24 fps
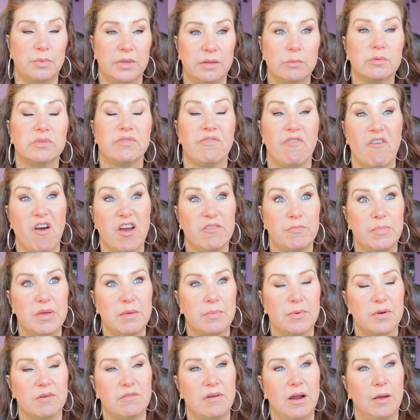but there was five
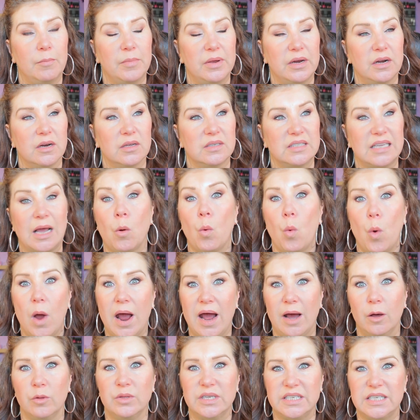people around me, and I was like,
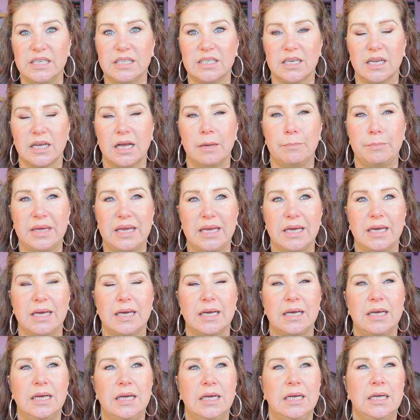wow, this is like a
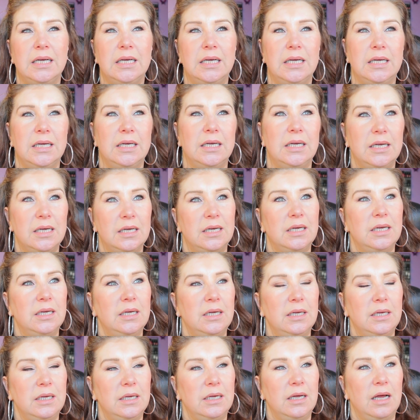big,
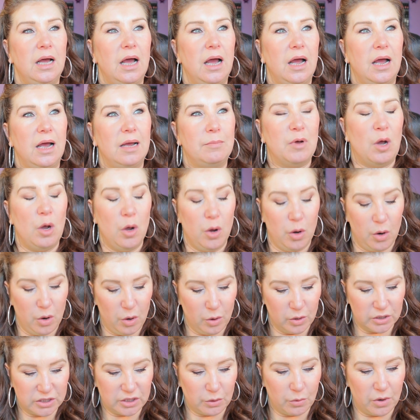um,
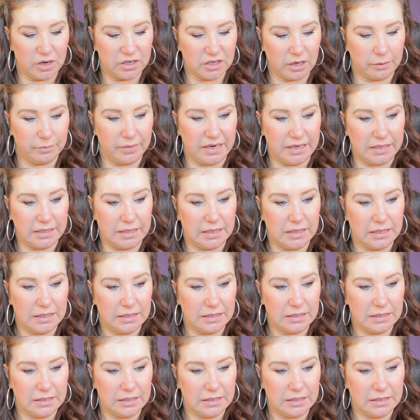what's the word I mean?